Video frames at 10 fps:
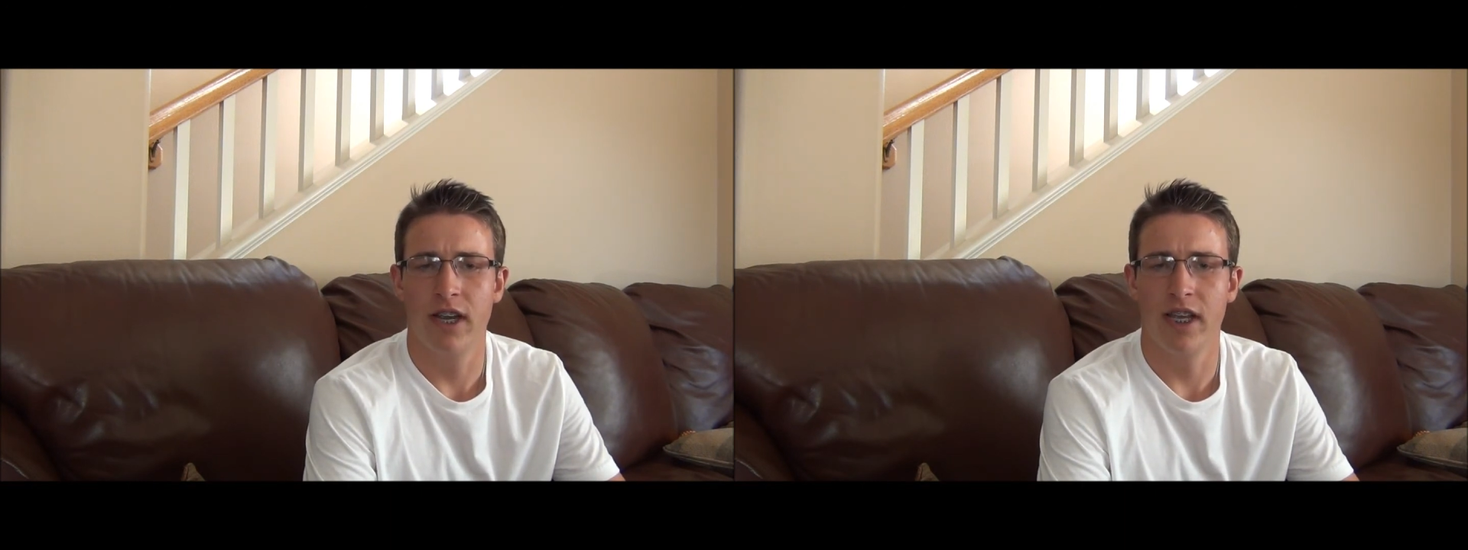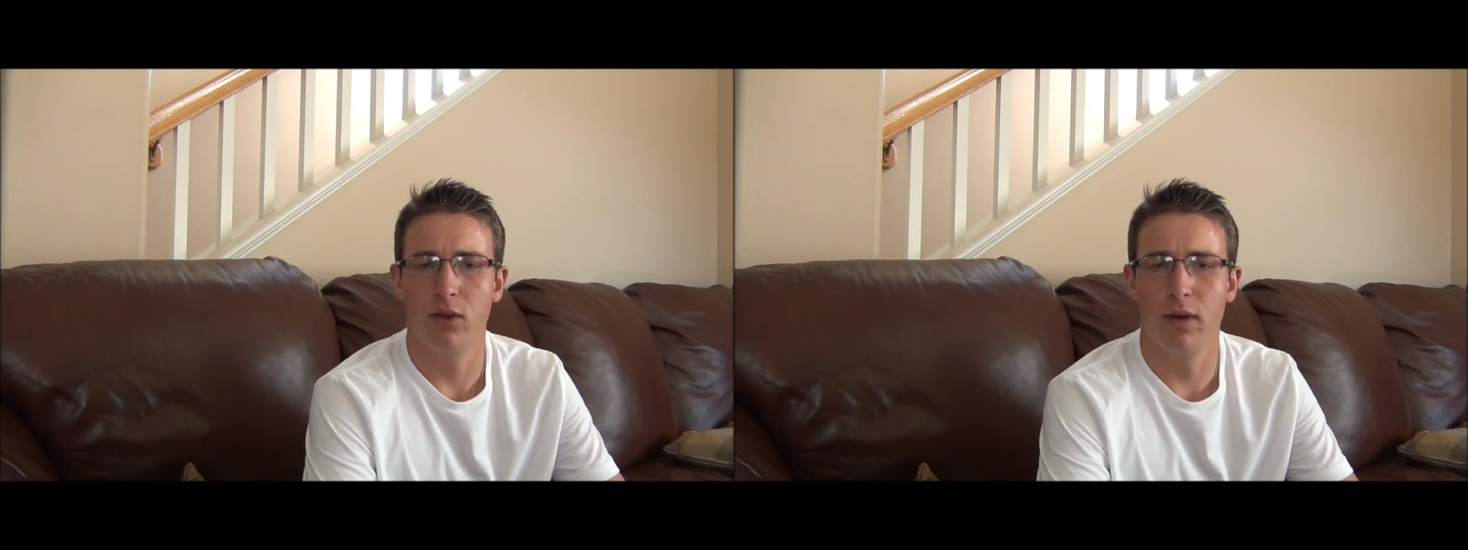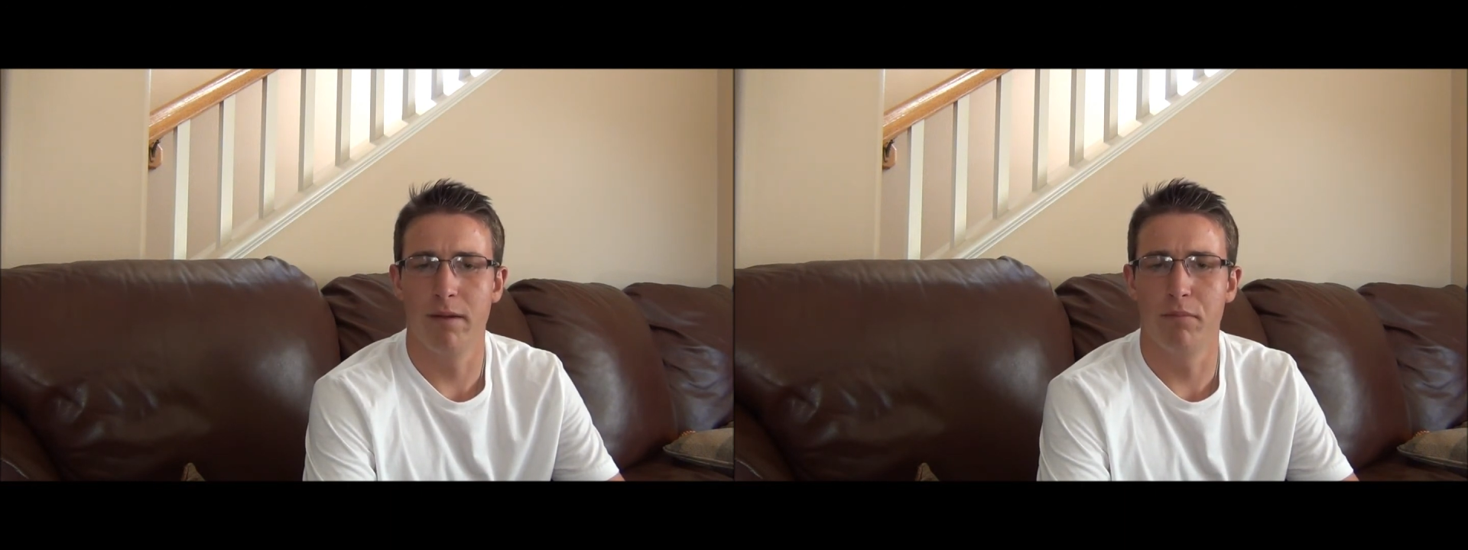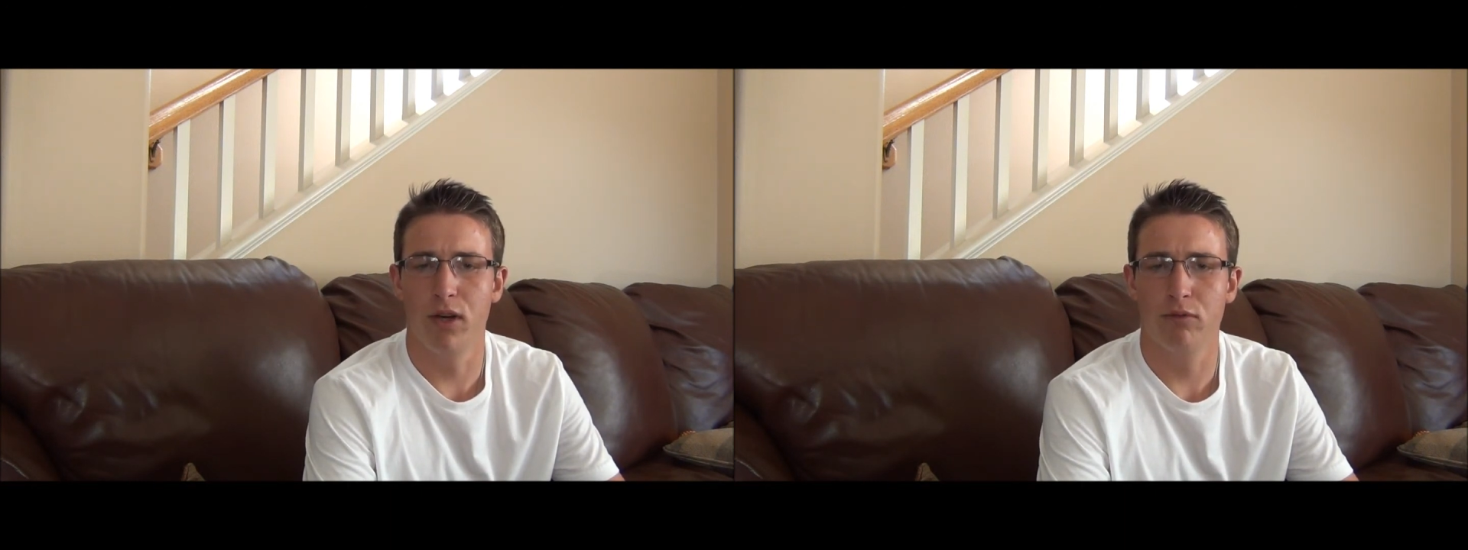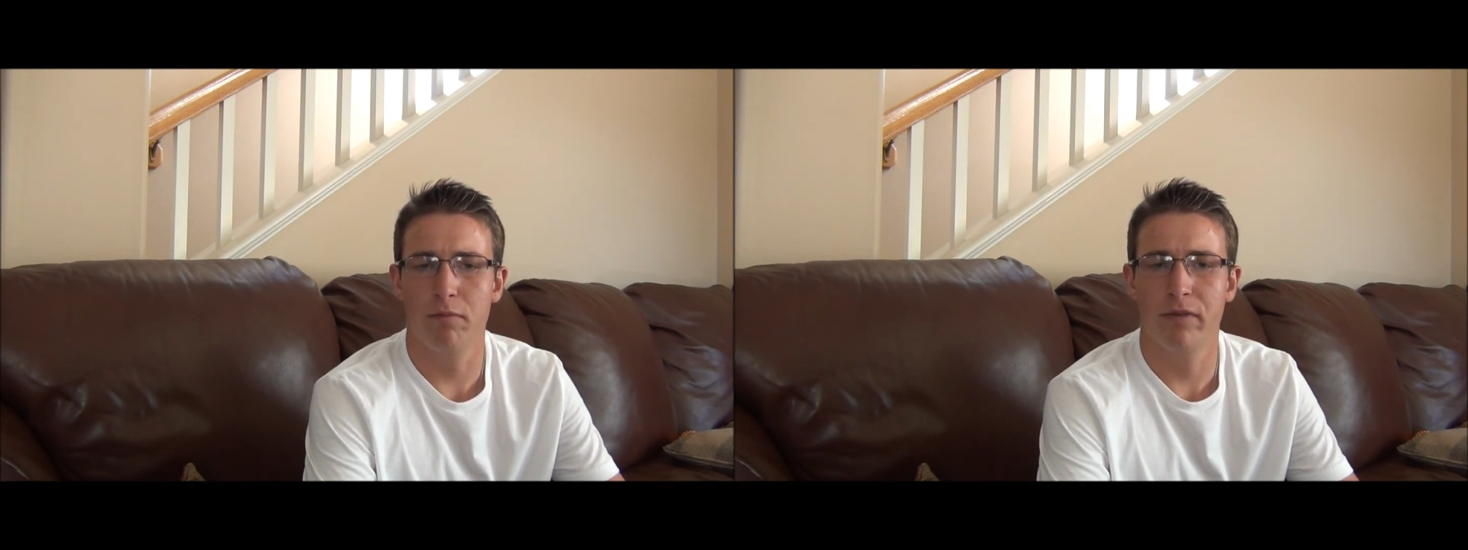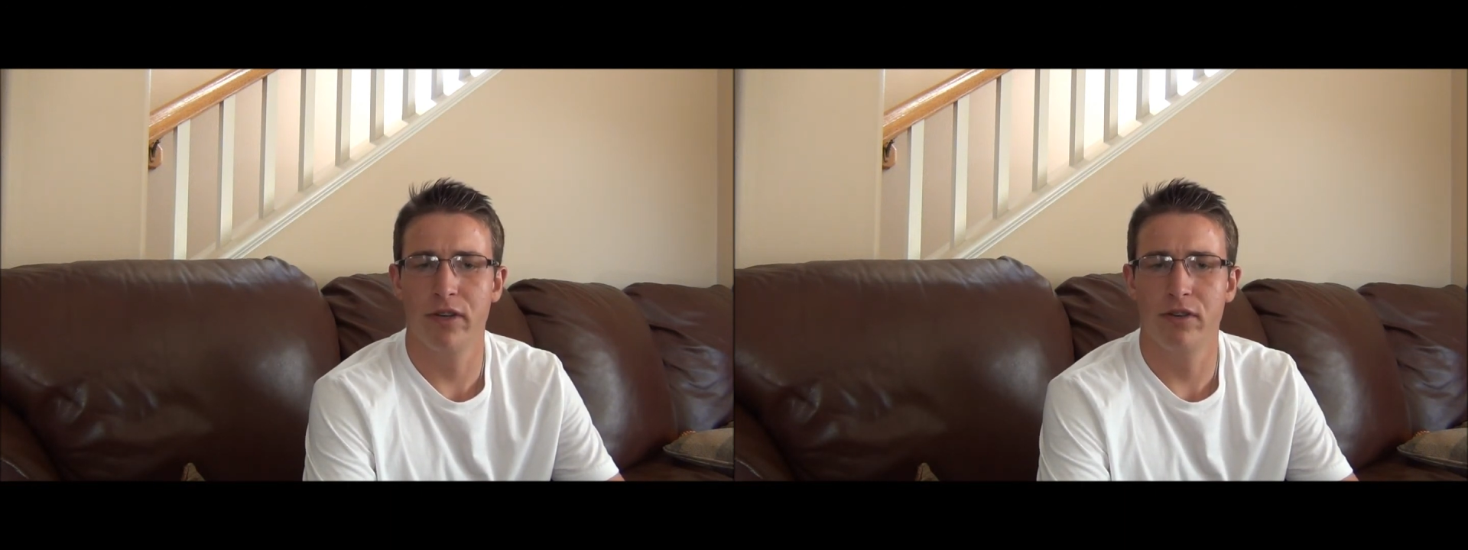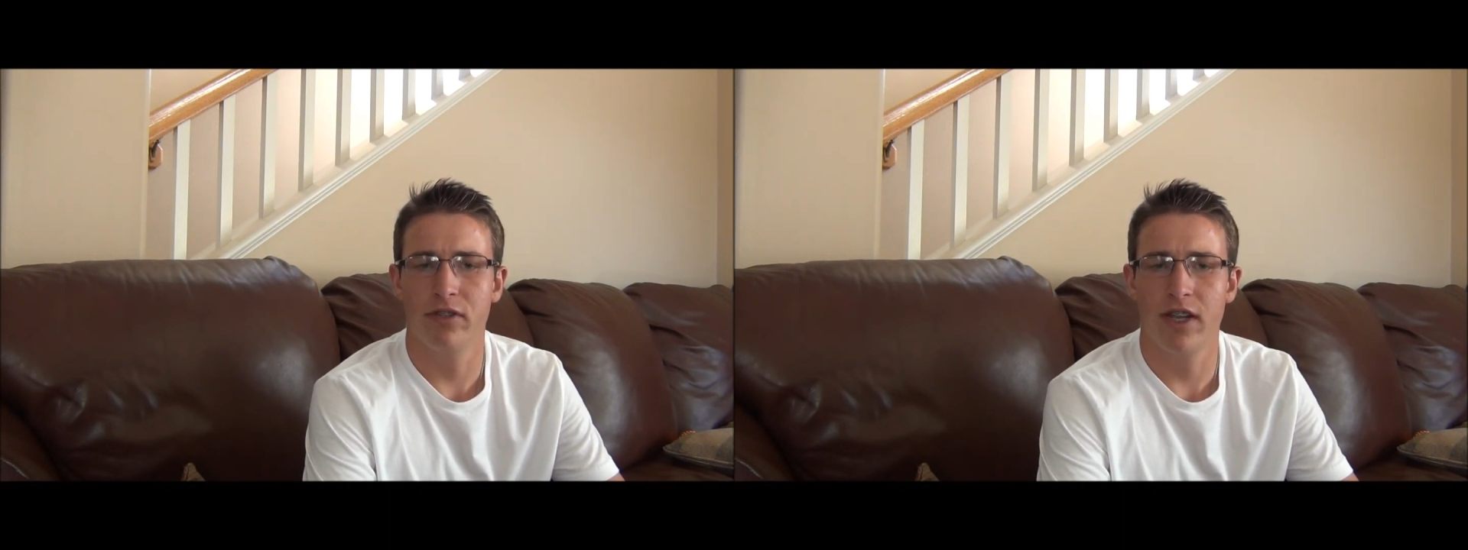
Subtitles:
in the way books were produced